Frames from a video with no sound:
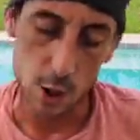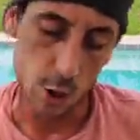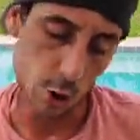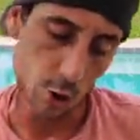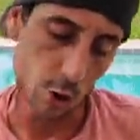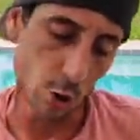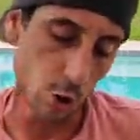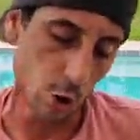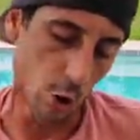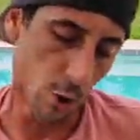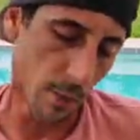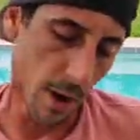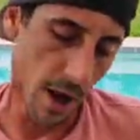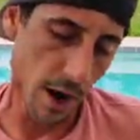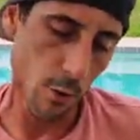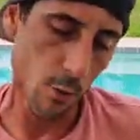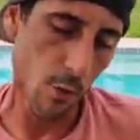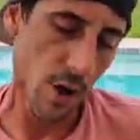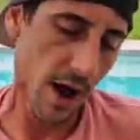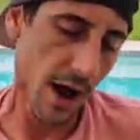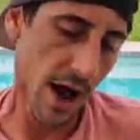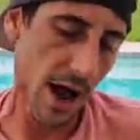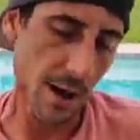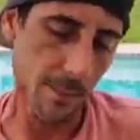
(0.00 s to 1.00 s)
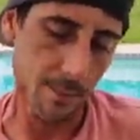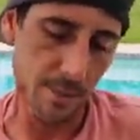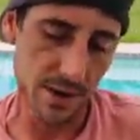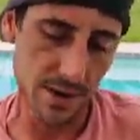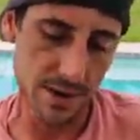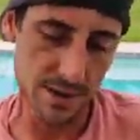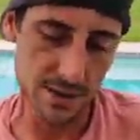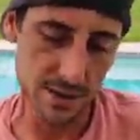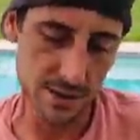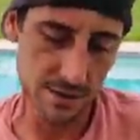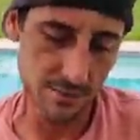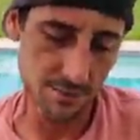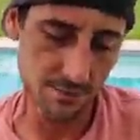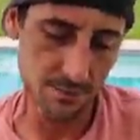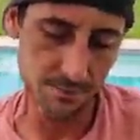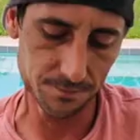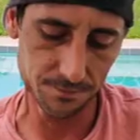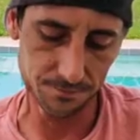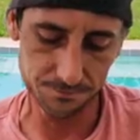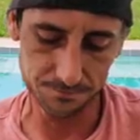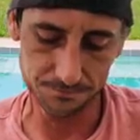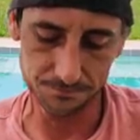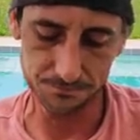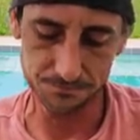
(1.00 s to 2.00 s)
So no matter what happens,
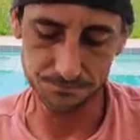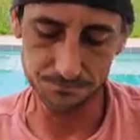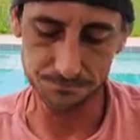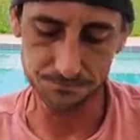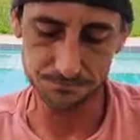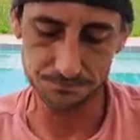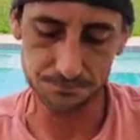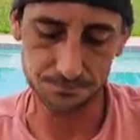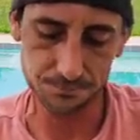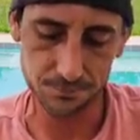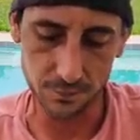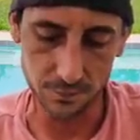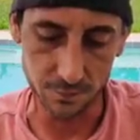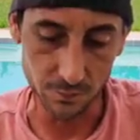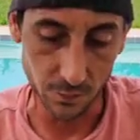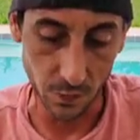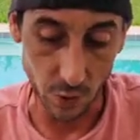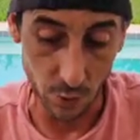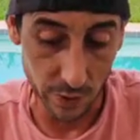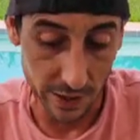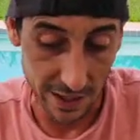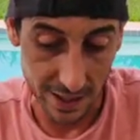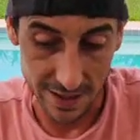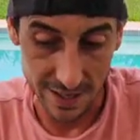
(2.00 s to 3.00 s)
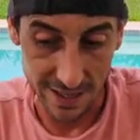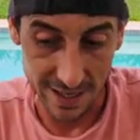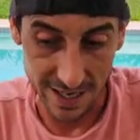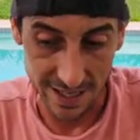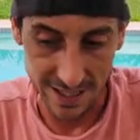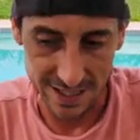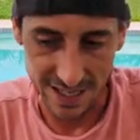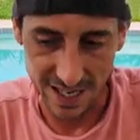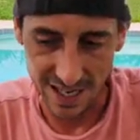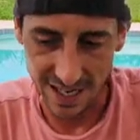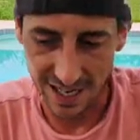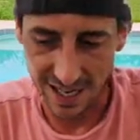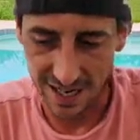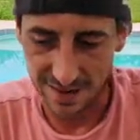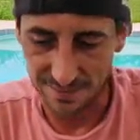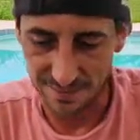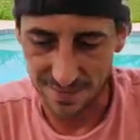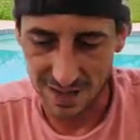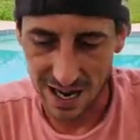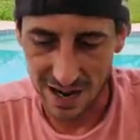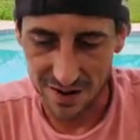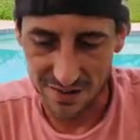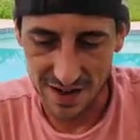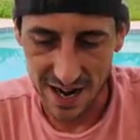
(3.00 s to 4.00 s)
we got the next ticket.
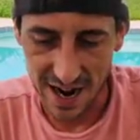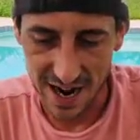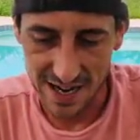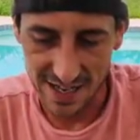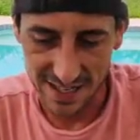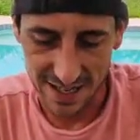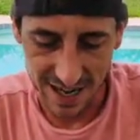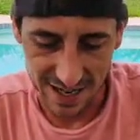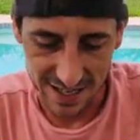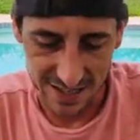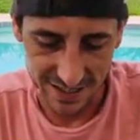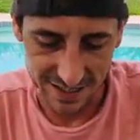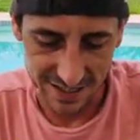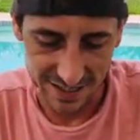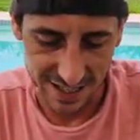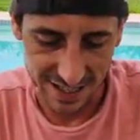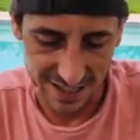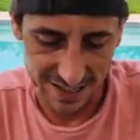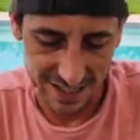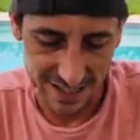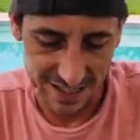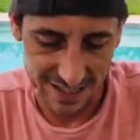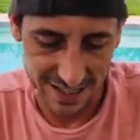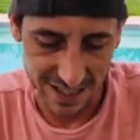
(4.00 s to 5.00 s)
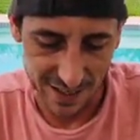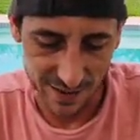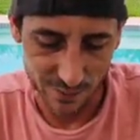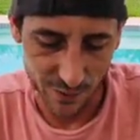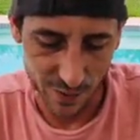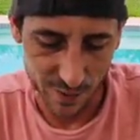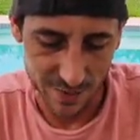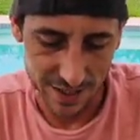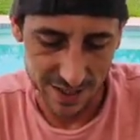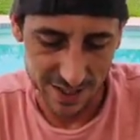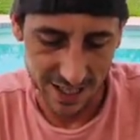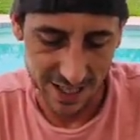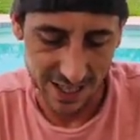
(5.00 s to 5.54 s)
Now nine guys, this is the infamous